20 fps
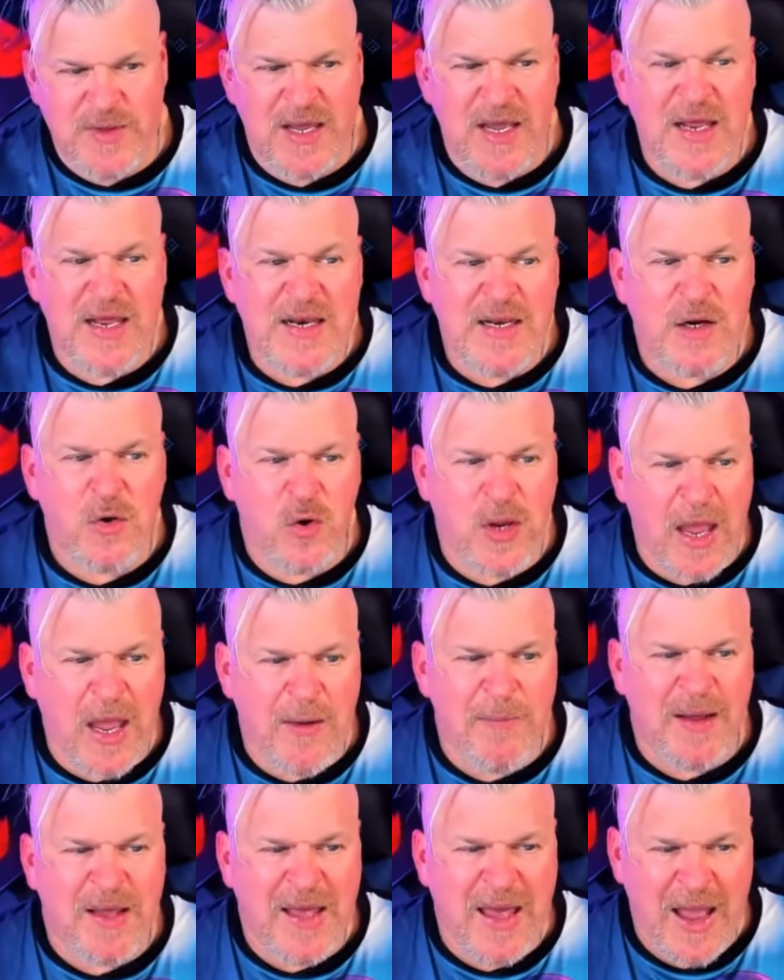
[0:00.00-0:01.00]
The
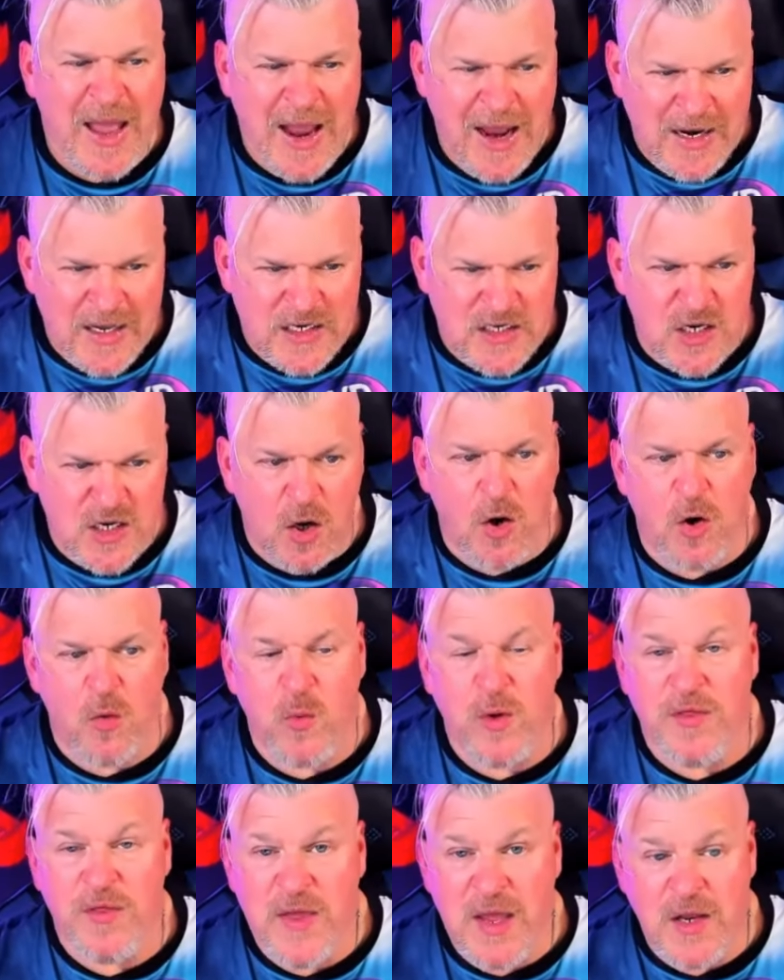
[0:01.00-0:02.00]
in-game mechanics are
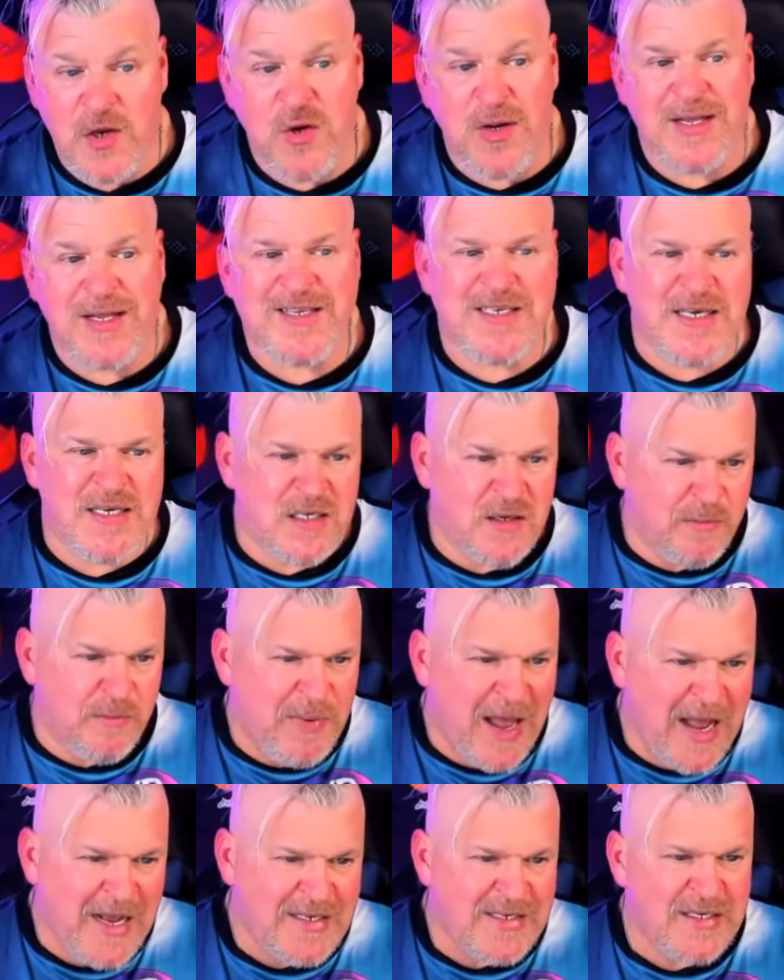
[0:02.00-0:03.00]
within. You get season
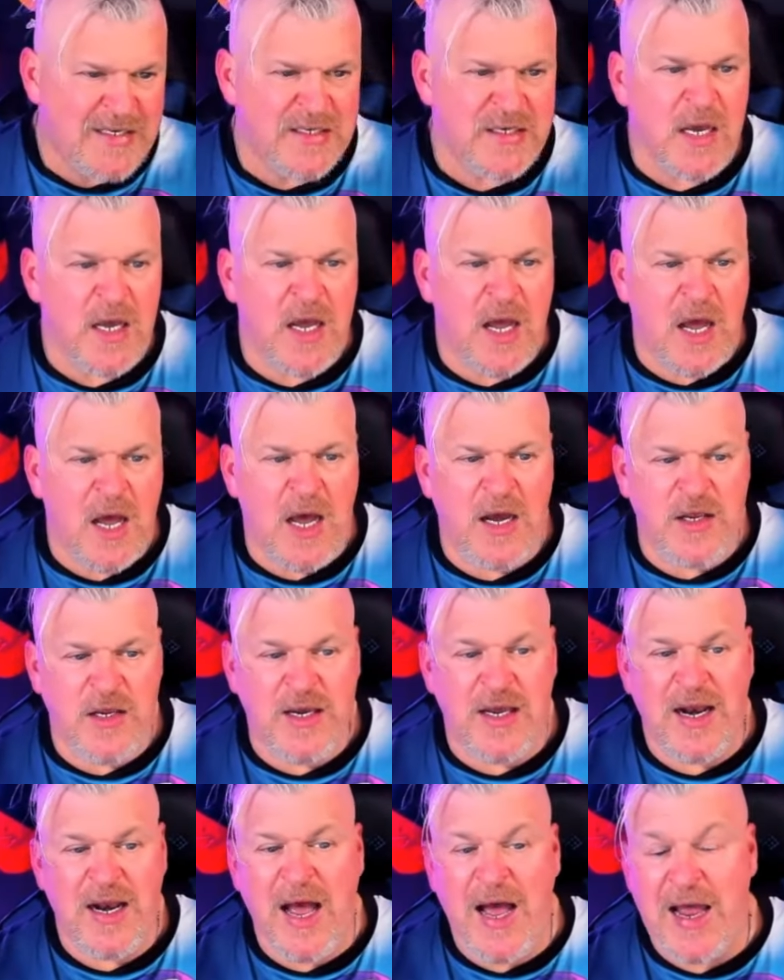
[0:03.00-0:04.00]
passes, uh, you
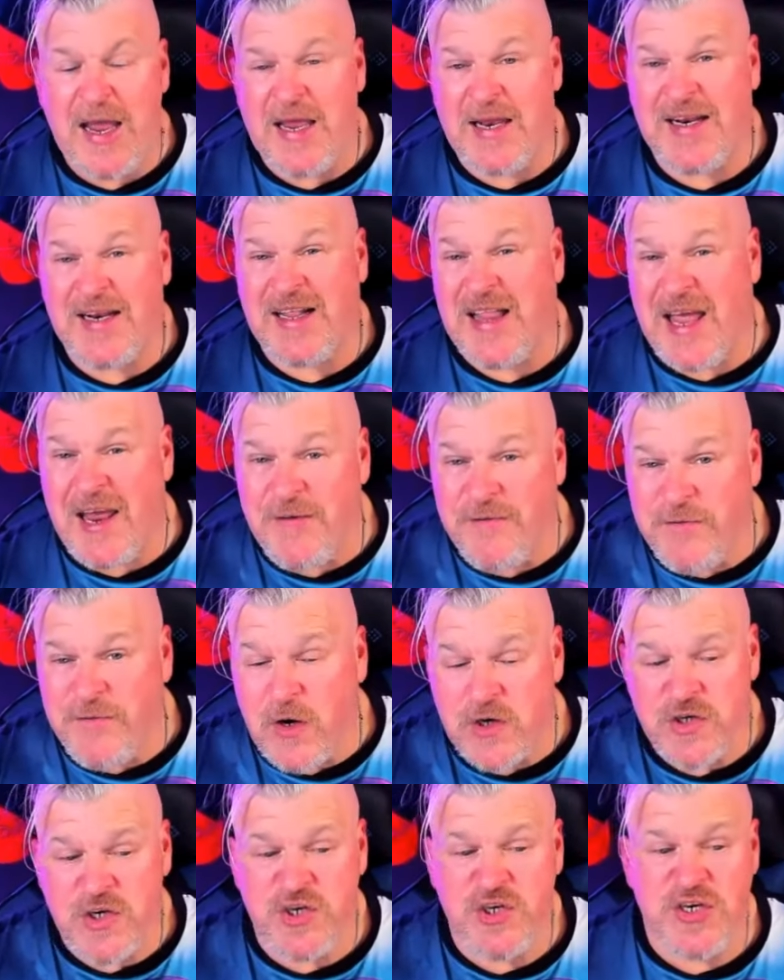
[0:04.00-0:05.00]
get high-end clan
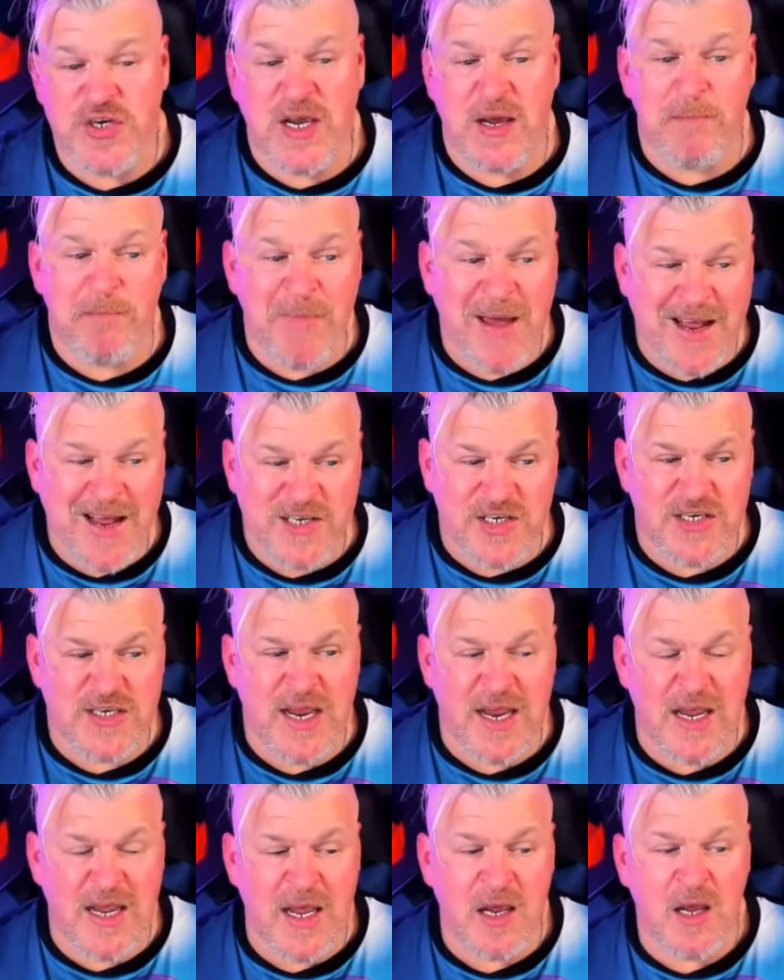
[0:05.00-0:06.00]
functions, you get match
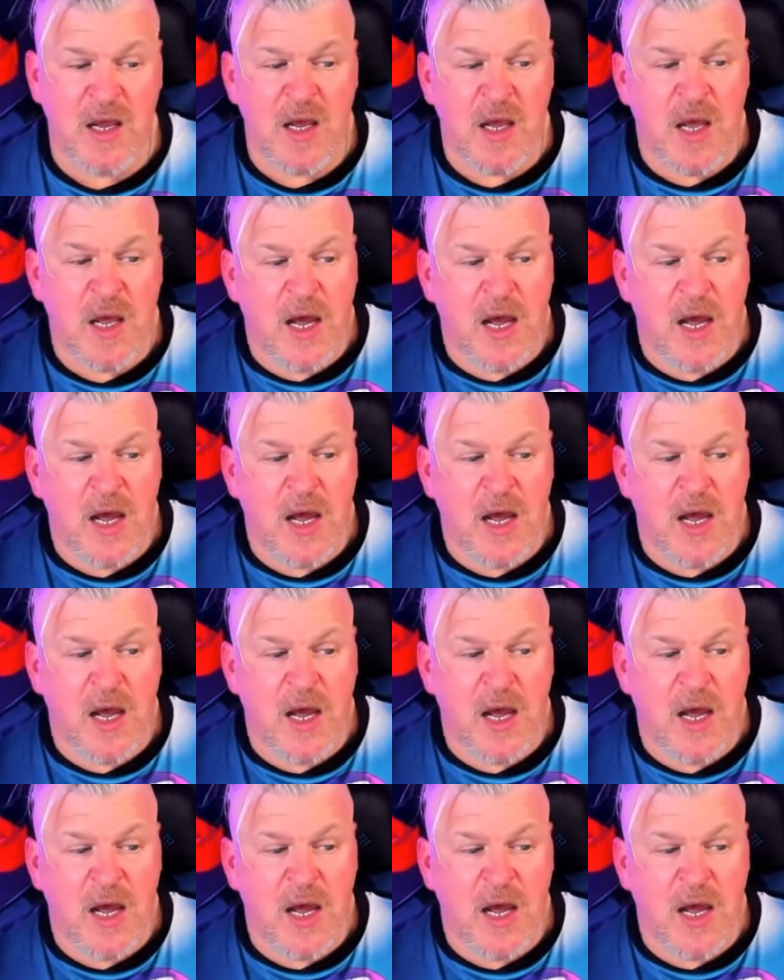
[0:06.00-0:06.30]
staking.